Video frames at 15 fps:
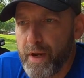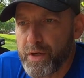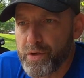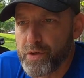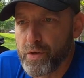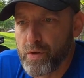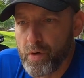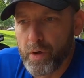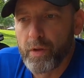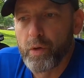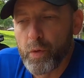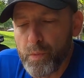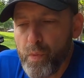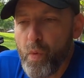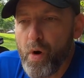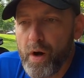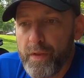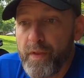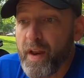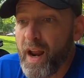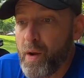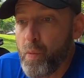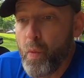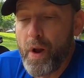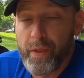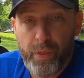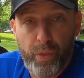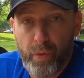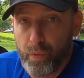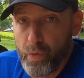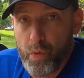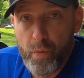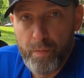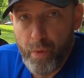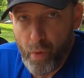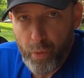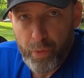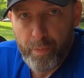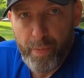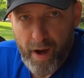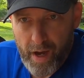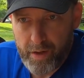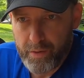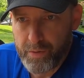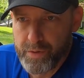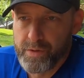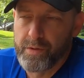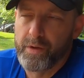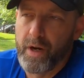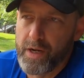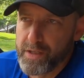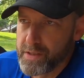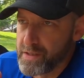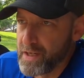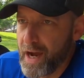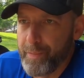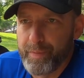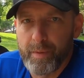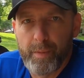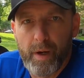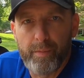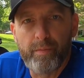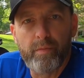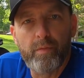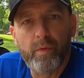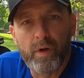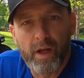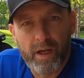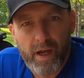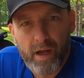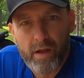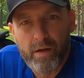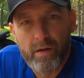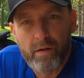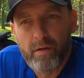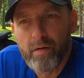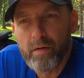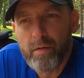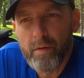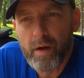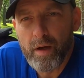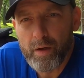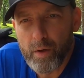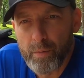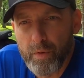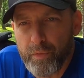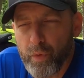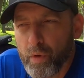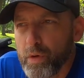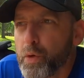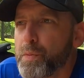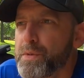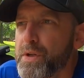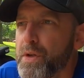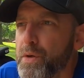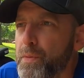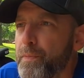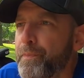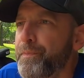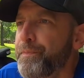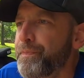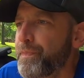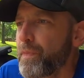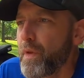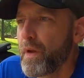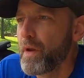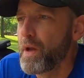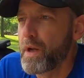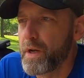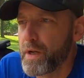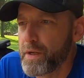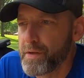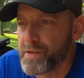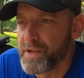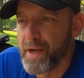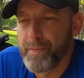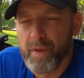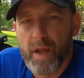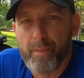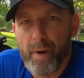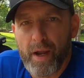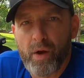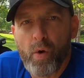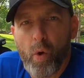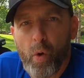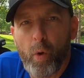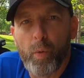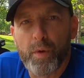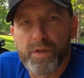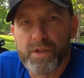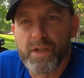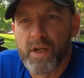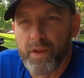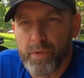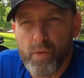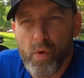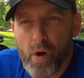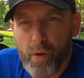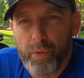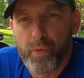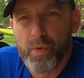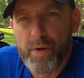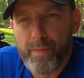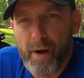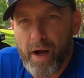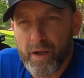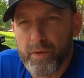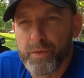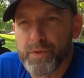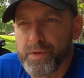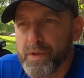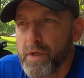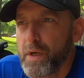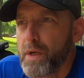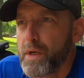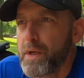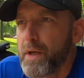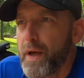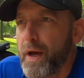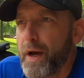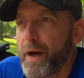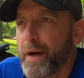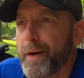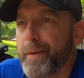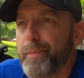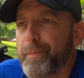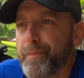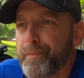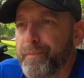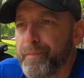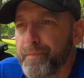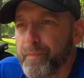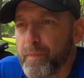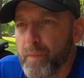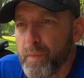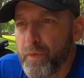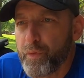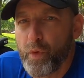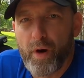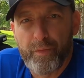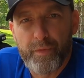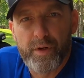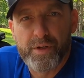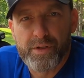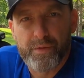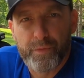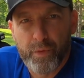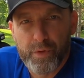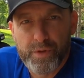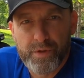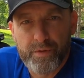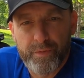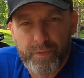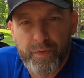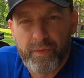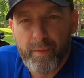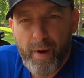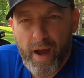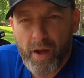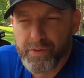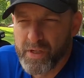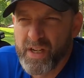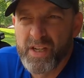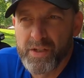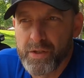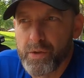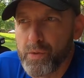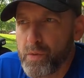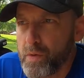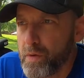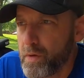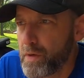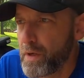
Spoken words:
to make sure on loop 1 that I went through both bottles, and I just topped them up when I got, before loop 2. And then same thing, my goal was to get through all 3 bottles before I finished the first 50 miles. I did 2,